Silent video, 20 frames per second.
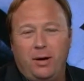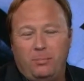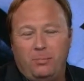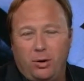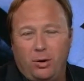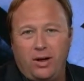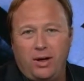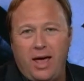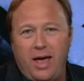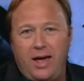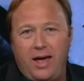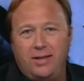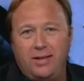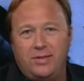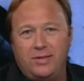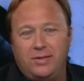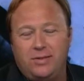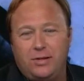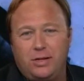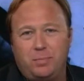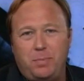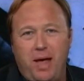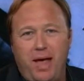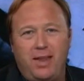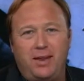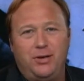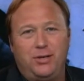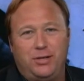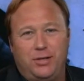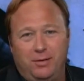brigades in the
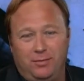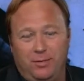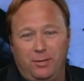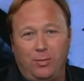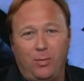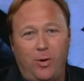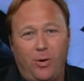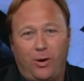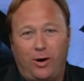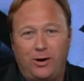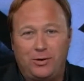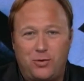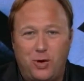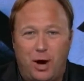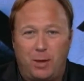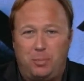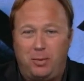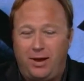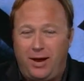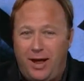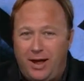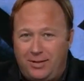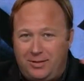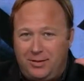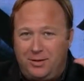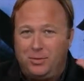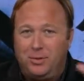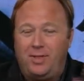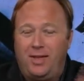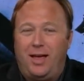Spanish Civil War, Tarpley out
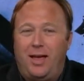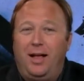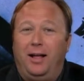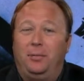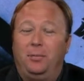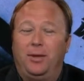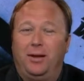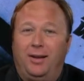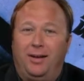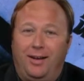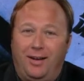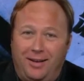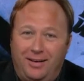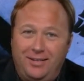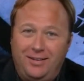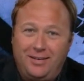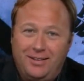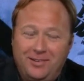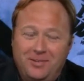there with a helmet on.